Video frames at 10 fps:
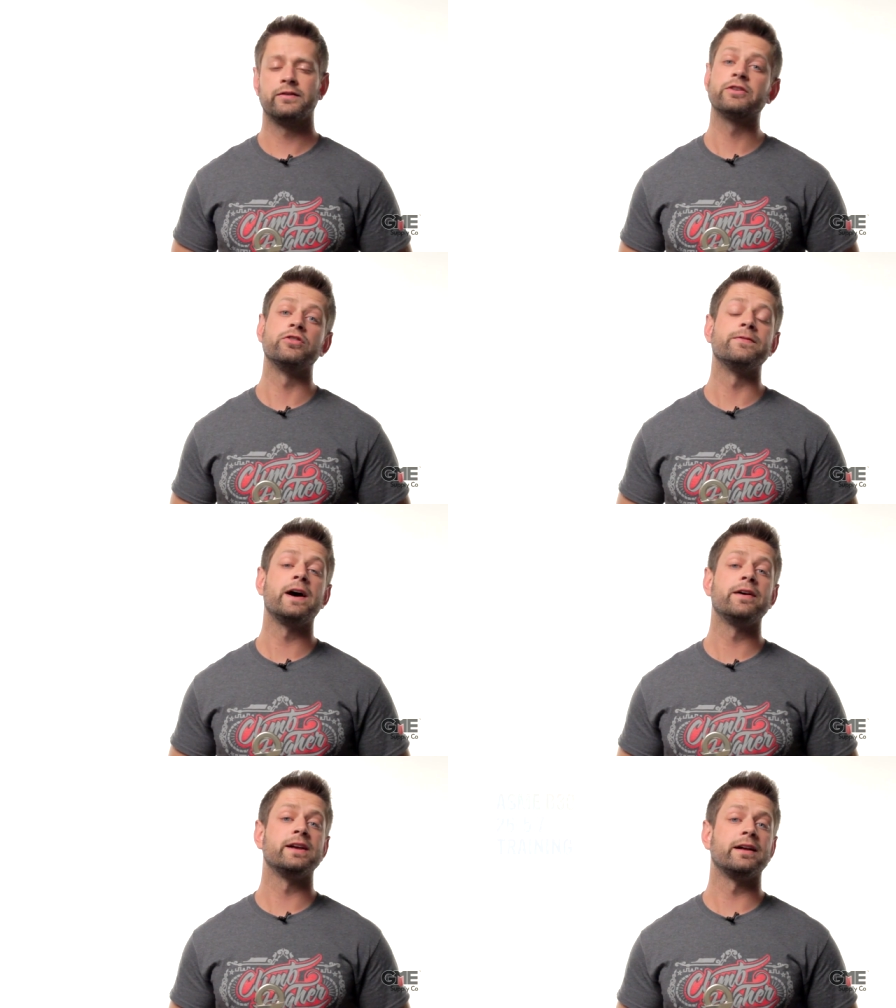Section
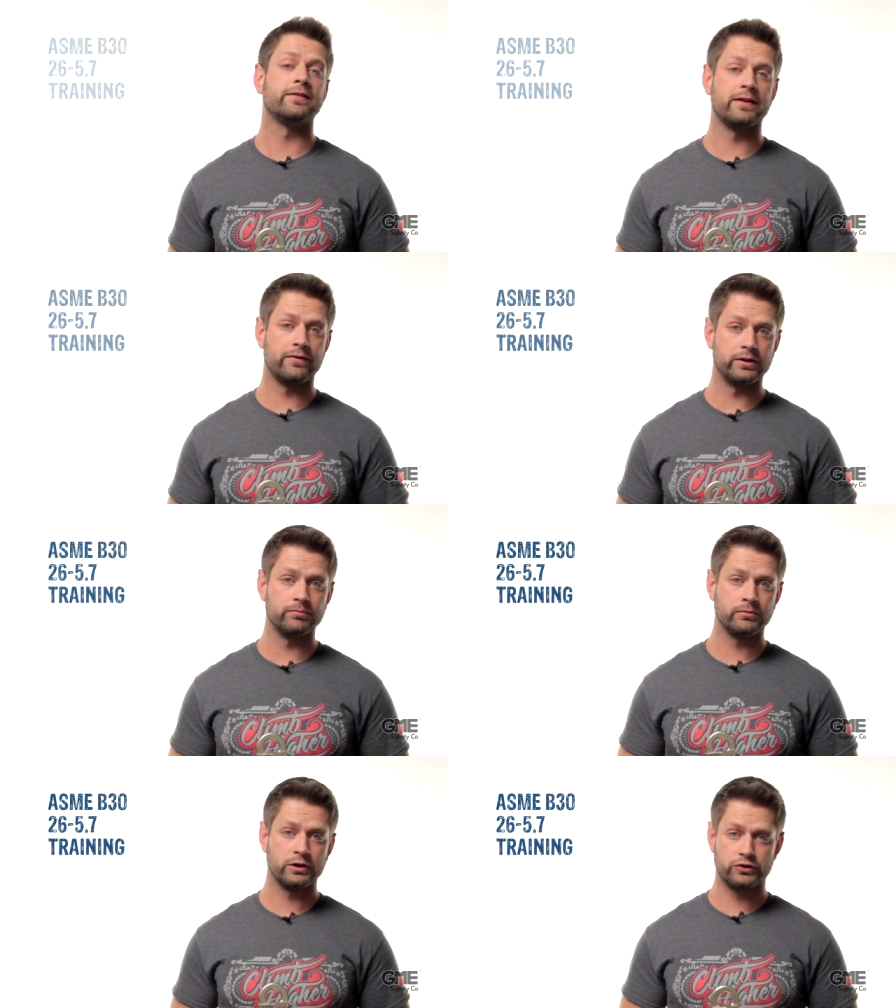five point seven,
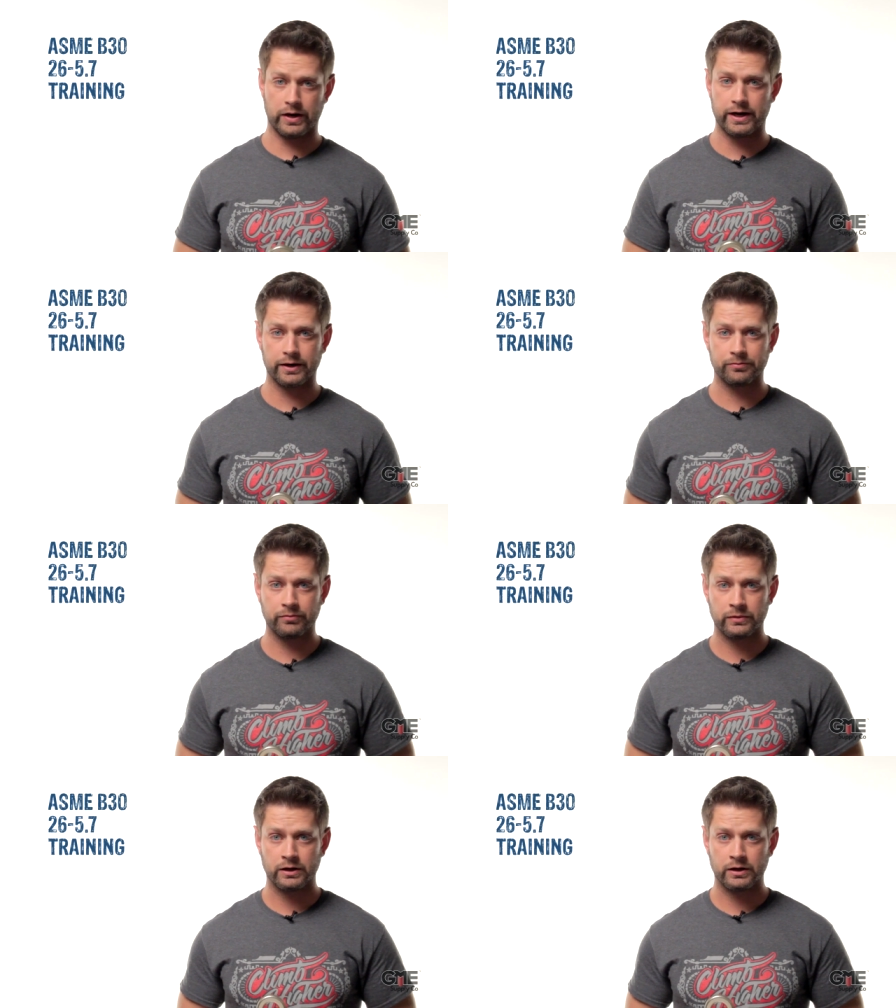training.